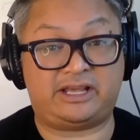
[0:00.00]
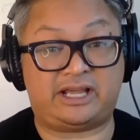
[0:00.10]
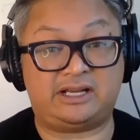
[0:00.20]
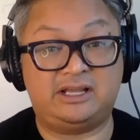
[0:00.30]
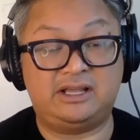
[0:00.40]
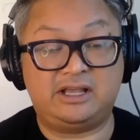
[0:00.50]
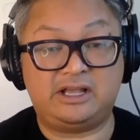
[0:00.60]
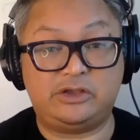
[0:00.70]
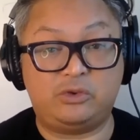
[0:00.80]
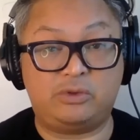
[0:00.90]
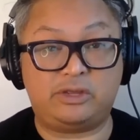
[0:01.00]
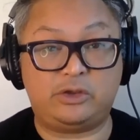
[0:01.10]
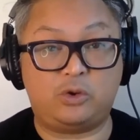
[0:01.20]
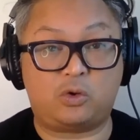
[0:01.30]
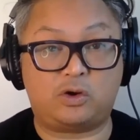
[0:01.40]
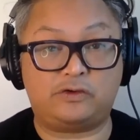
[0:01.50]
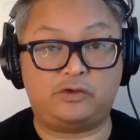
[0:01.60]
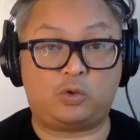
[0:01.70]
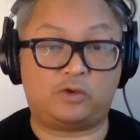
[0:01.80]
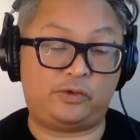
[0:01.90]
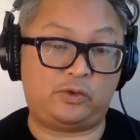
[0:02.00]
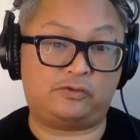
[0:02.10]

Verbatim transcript: That you, your your view